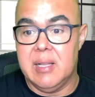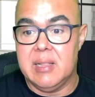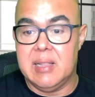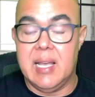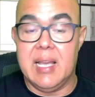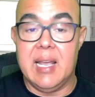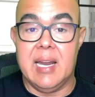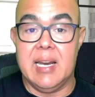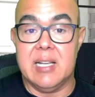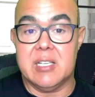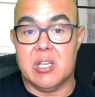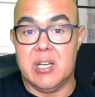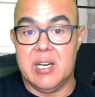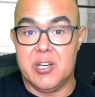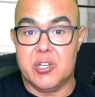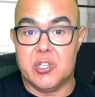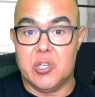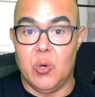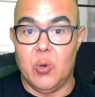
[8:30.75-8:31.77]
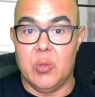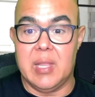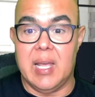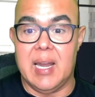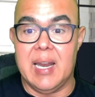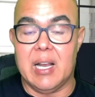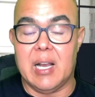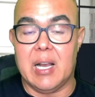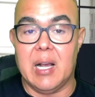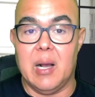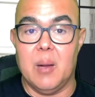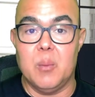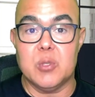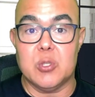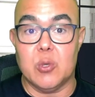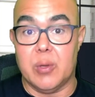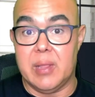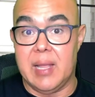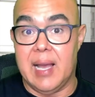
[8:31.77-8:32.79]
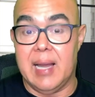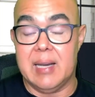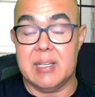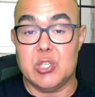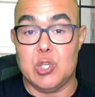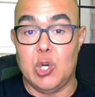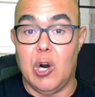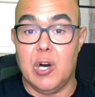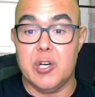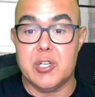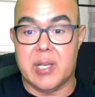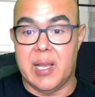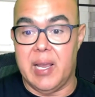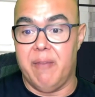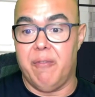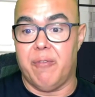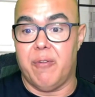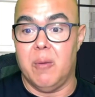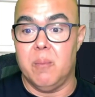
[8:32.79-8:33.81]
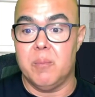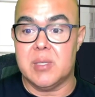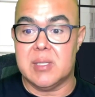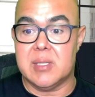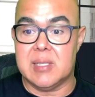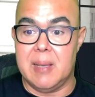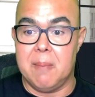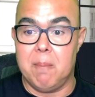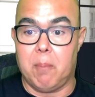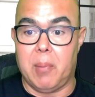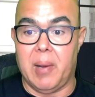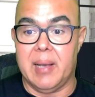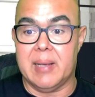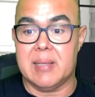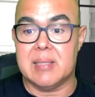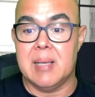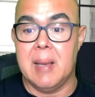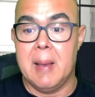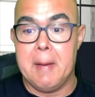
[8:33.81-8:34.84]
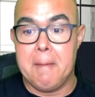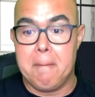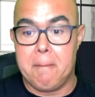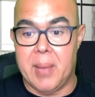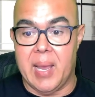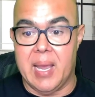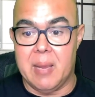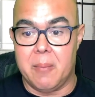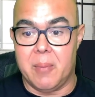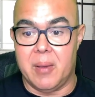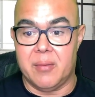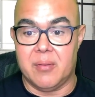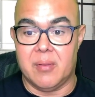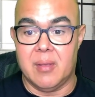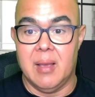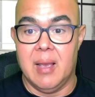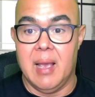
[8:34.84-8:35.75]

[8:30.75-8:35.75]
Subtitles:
it's gonna show that it comes, or that charge came from Simplex Paybis.